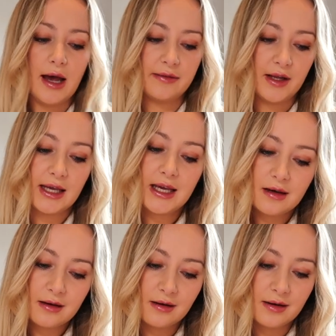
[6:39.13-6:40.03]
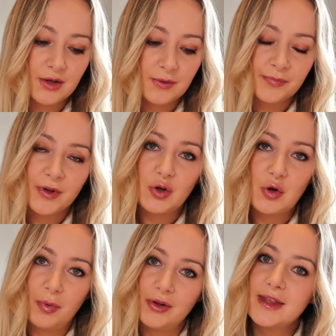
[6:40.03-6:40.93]
And then here,
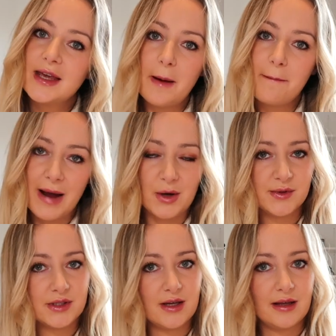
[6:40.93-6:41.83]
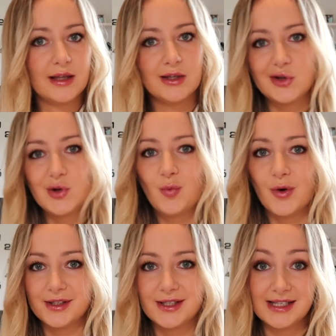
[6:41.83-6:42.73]
you put the amount that you
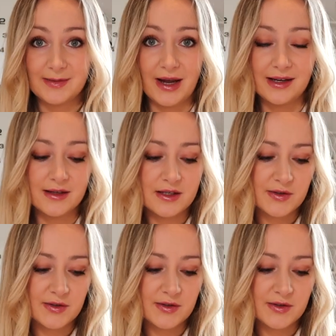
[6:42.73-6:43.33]
want to spend.